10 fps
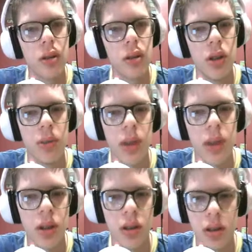just
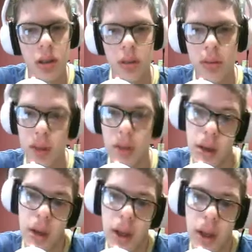because it's
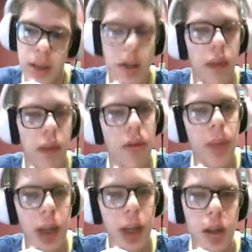not for
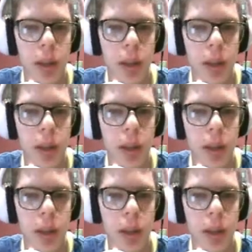me.